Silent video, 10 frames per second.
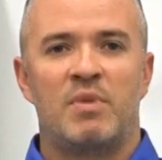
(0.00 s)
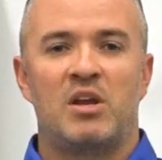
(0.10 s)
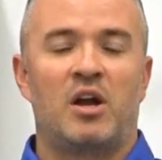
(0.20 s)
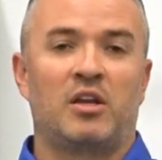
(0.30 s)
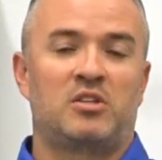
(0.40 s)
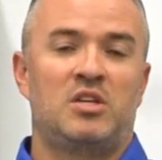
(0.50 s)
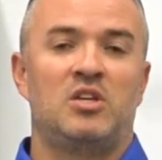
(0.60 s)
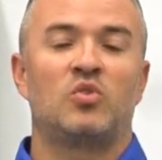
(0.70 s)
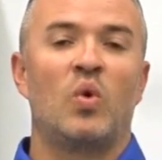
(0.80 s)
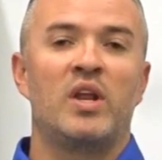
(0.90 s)
that may not
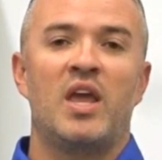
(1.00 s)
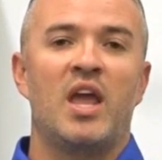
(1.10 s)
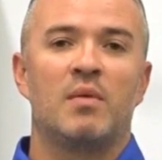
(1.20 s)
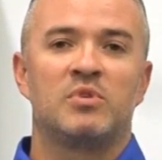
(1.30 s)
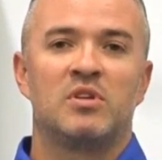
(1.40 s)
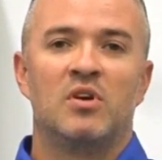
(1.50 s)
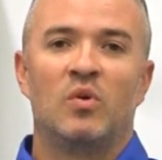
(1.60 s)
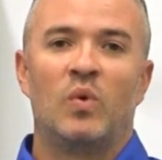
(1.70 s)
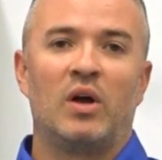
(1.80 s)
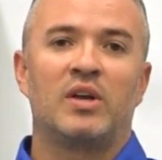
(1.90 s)
exceed twenty amps.
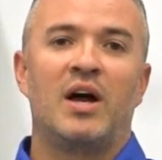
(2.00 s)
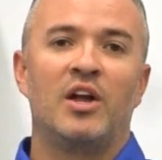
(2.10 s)
While